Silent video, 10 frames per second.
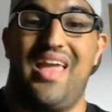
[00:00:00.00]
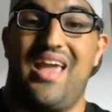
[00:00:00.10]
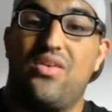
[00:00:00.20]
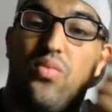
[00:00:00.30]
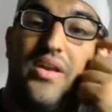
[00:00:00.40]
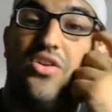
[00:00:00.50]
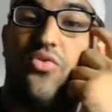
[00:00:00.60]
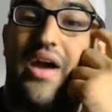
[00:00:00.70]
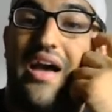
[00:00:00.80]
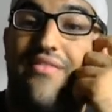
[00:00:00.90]
and when
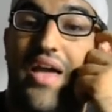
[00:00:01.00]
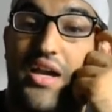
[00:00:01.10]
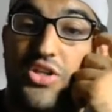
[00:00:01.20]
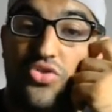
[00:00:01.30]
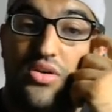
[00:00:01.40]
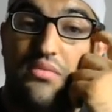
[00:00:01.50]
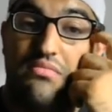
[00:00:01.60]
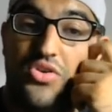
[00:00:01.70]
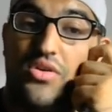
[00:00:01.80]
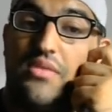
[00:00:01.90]
you have extra,
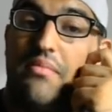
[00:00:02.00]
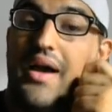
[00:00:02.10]
you can